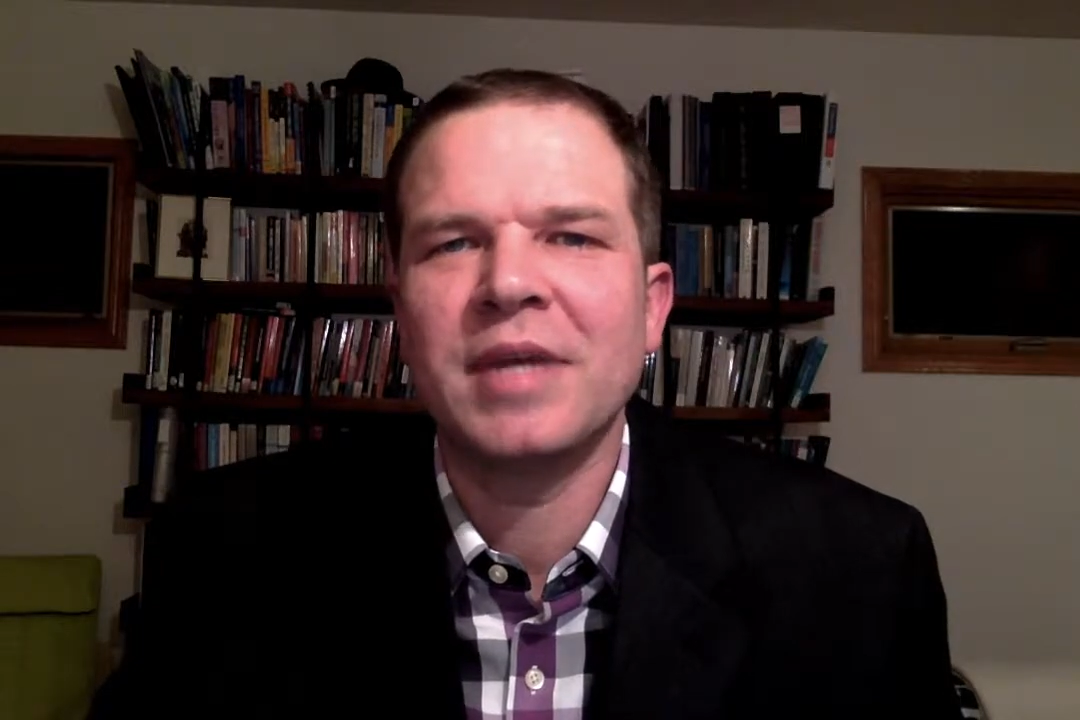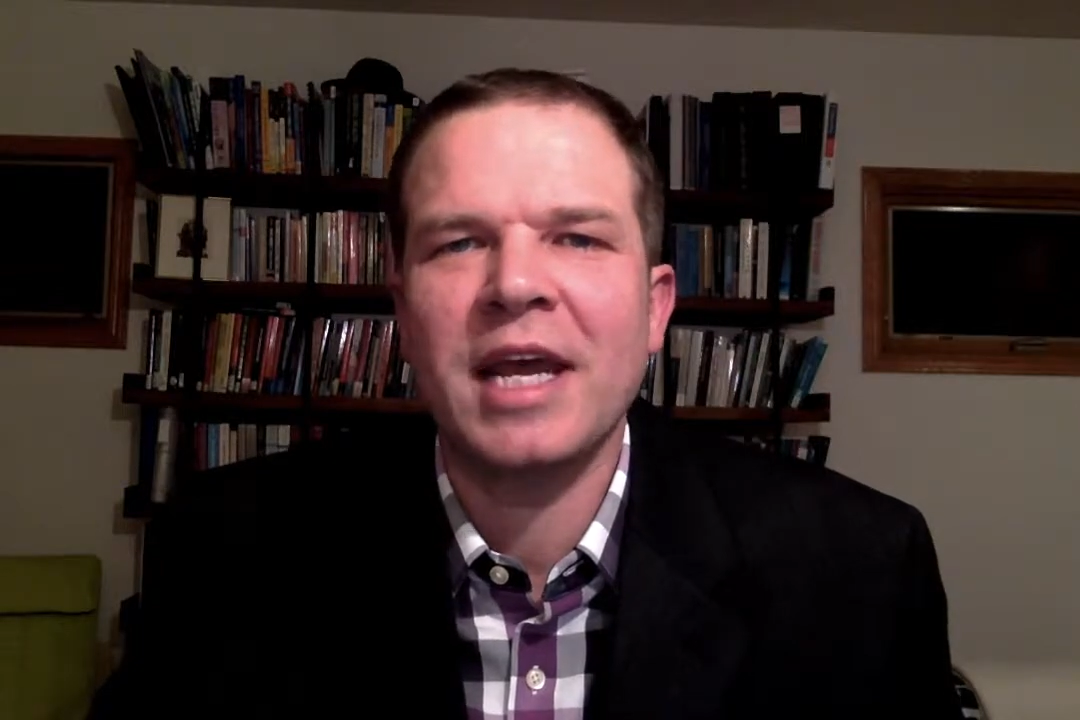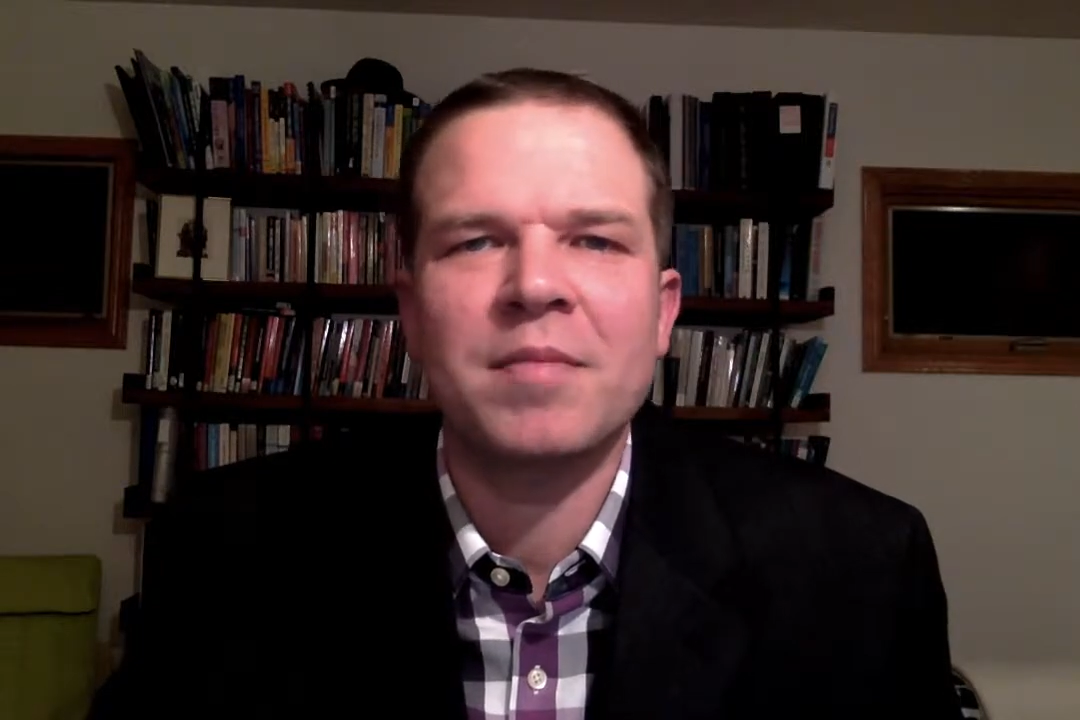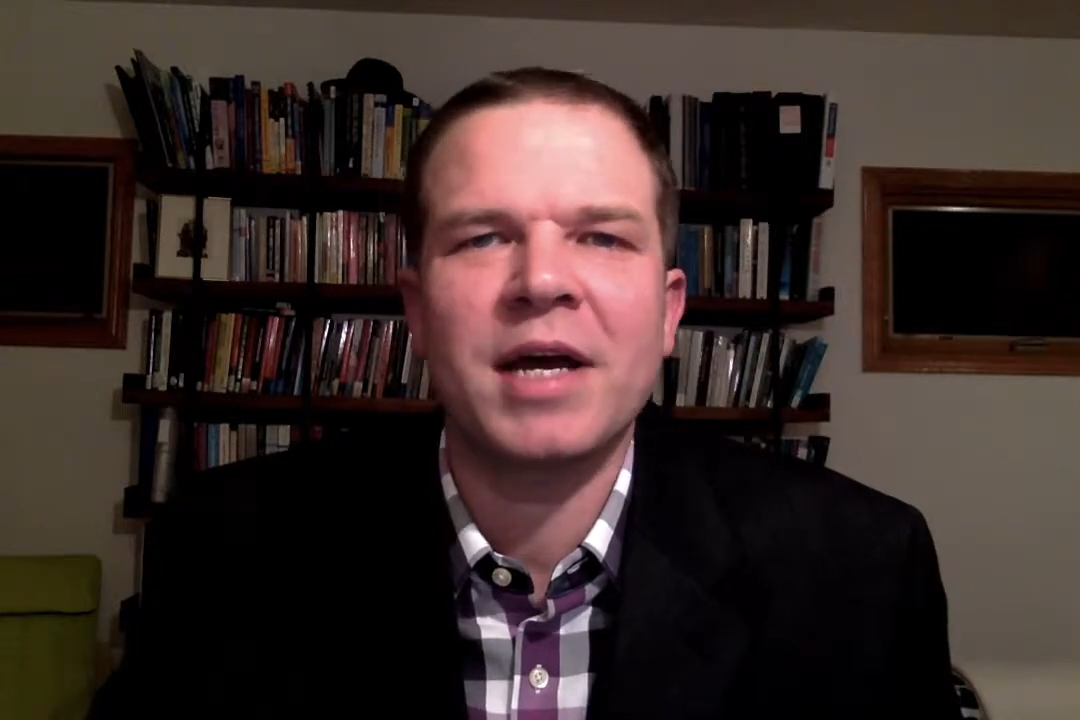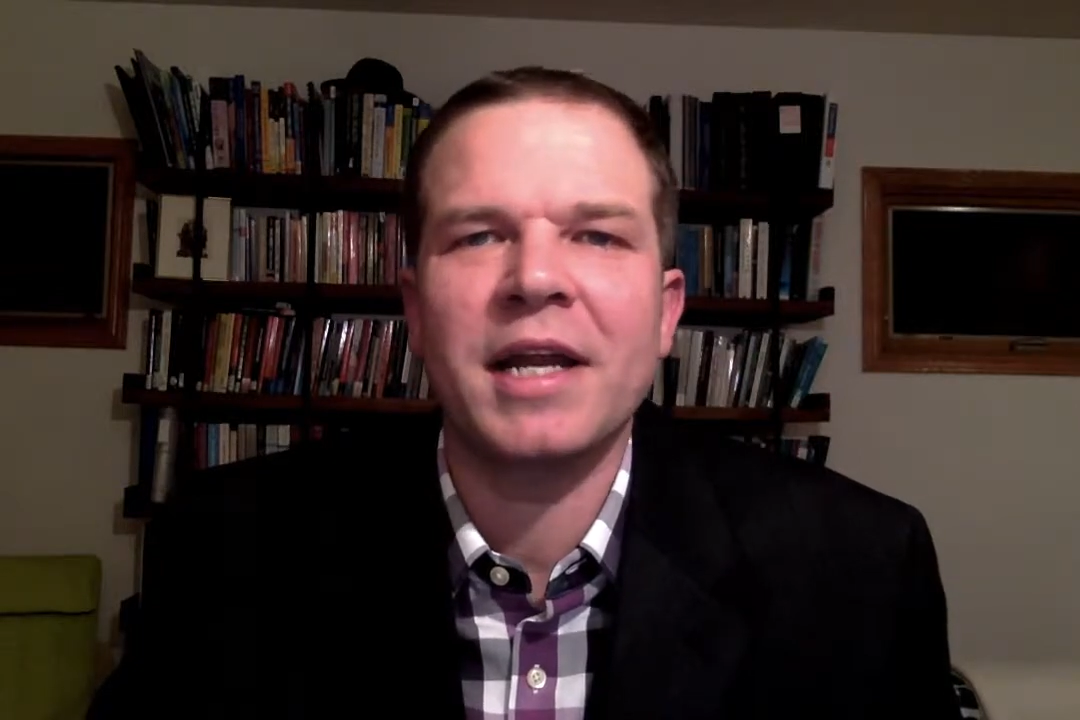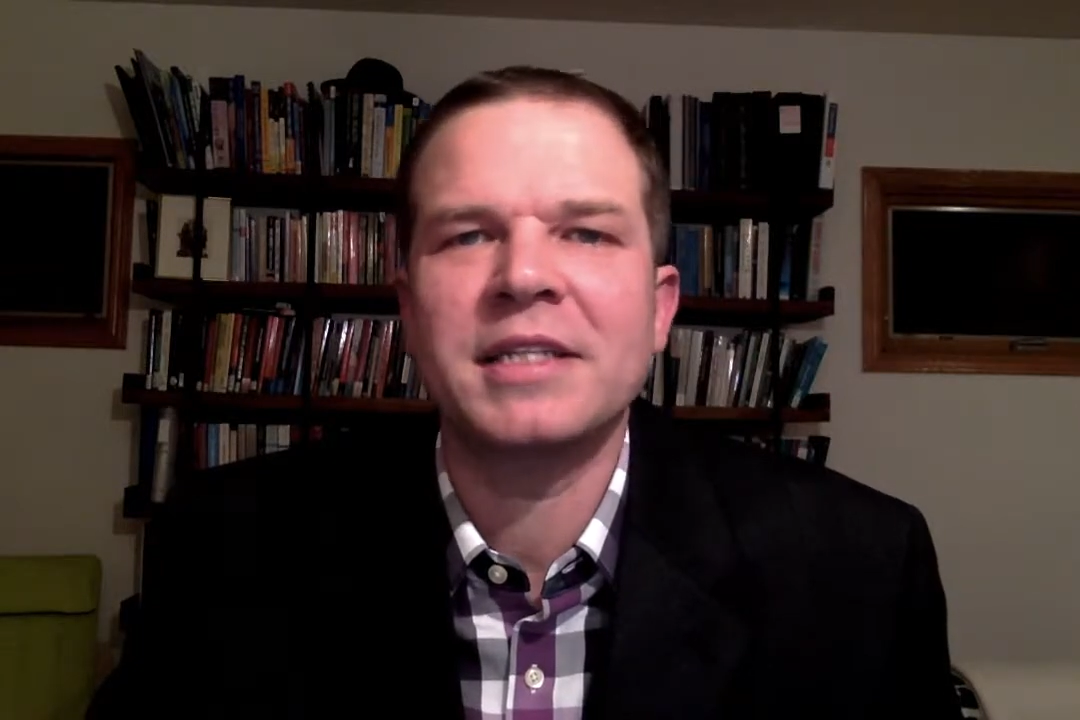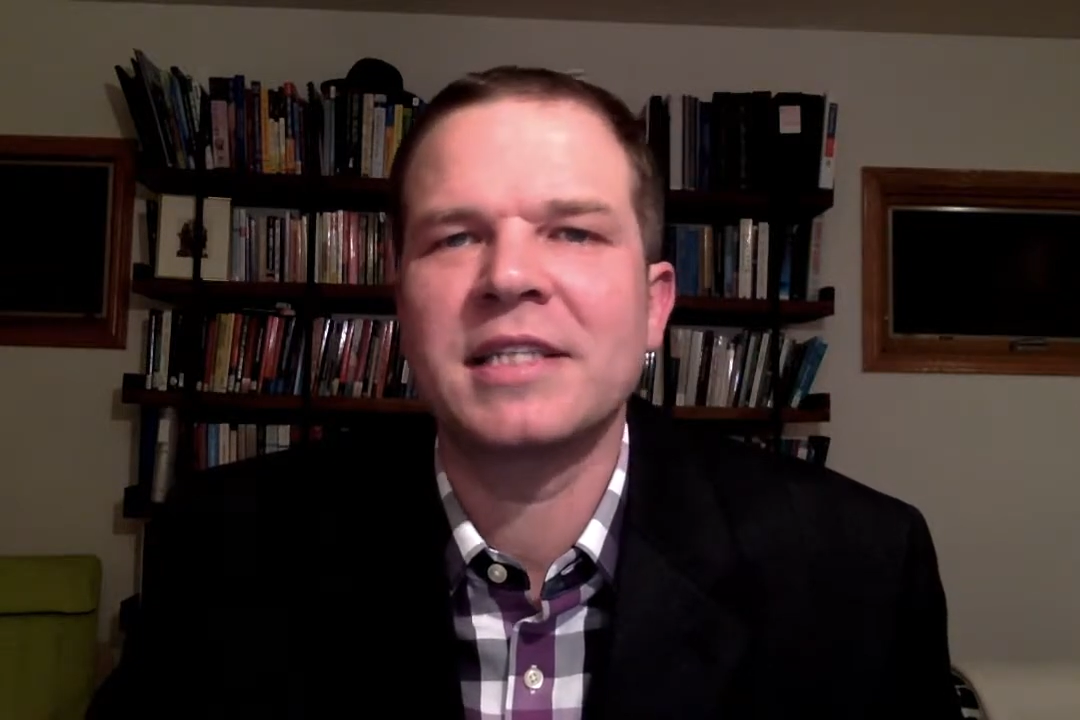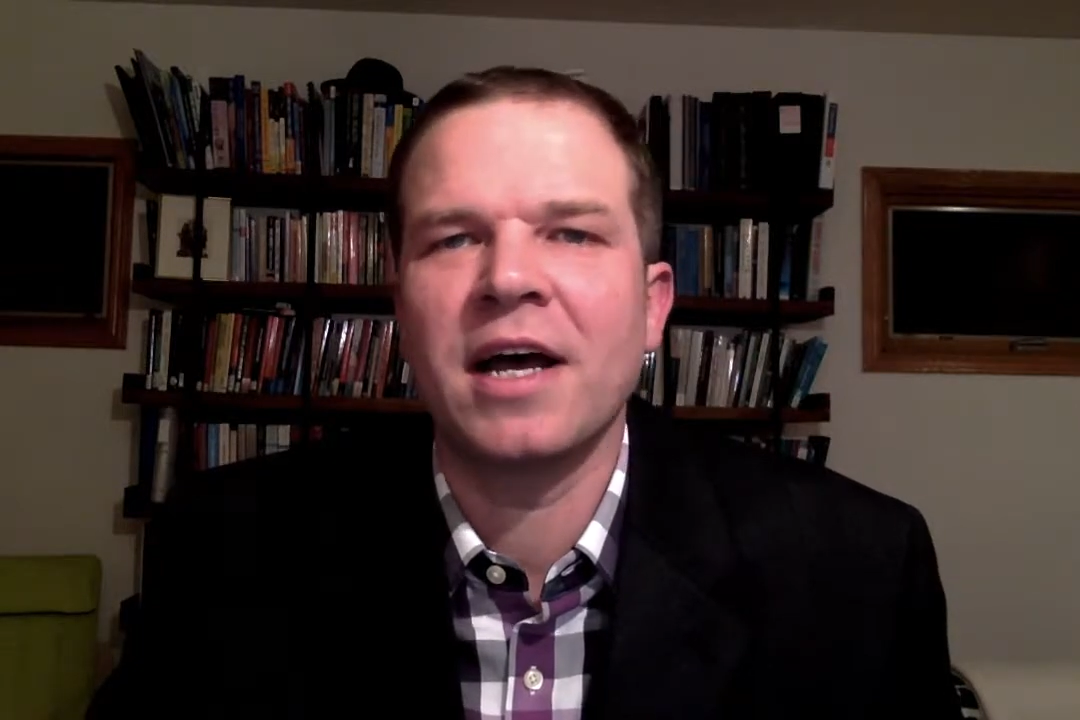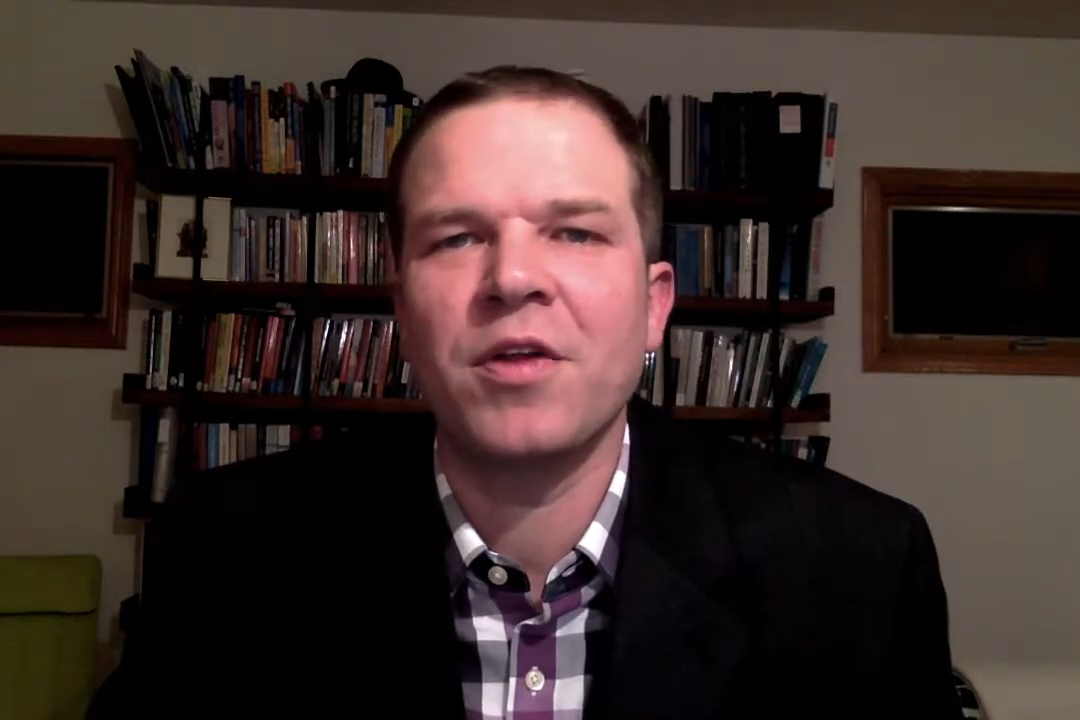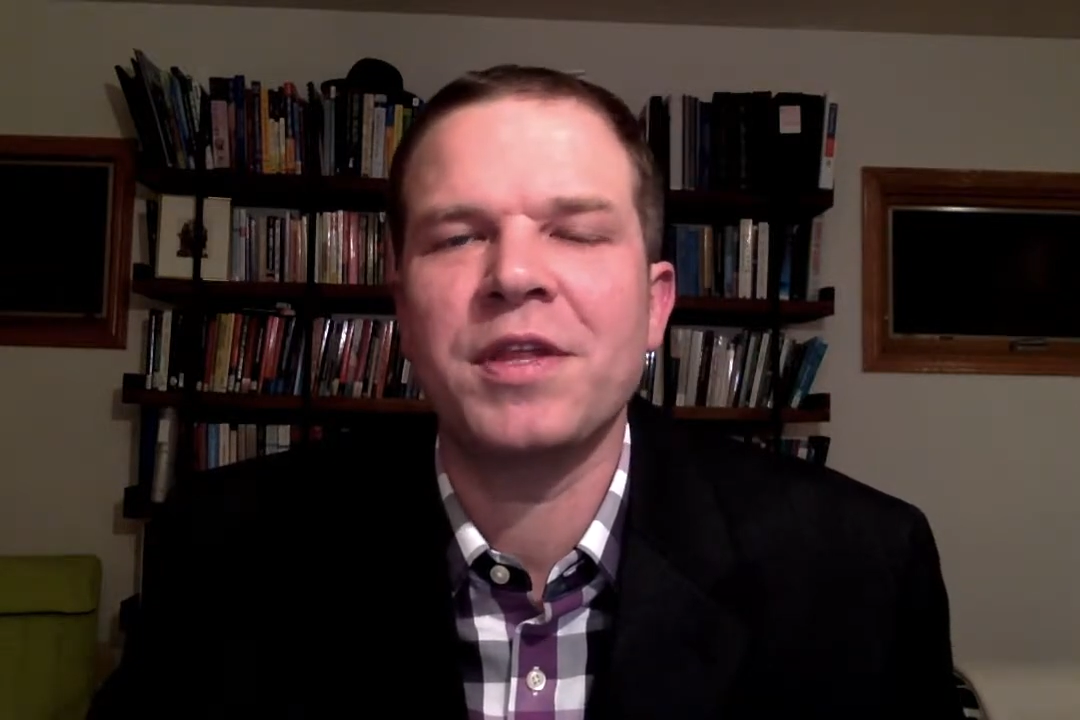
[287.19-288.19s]
antibiotics
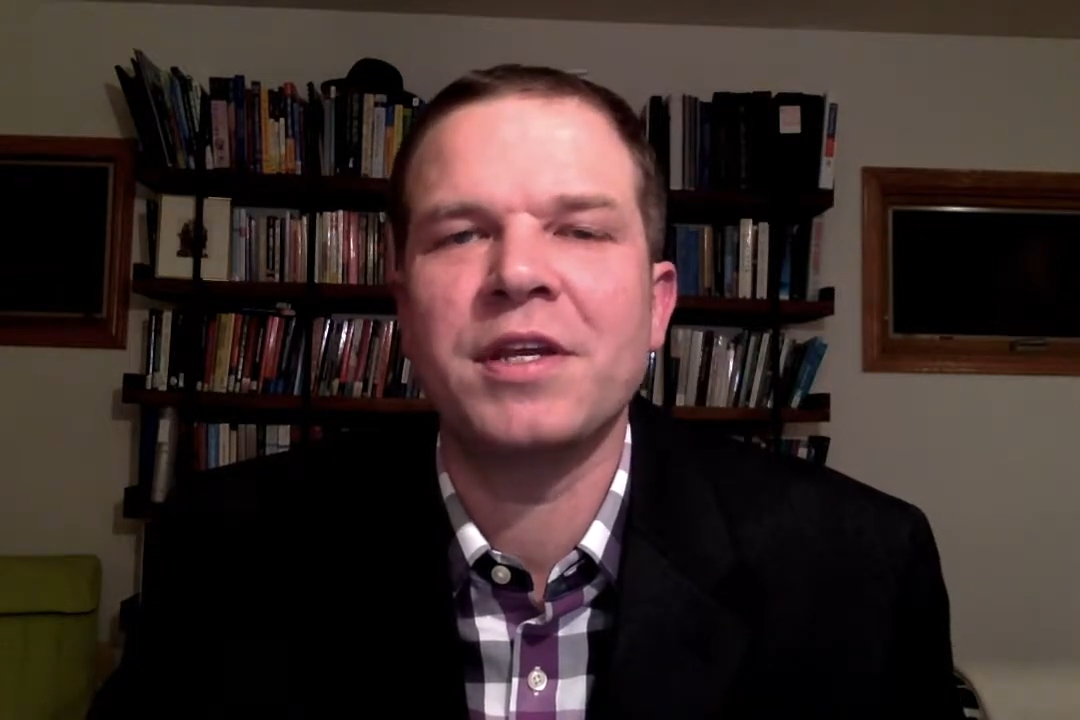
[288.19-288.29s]
to healthy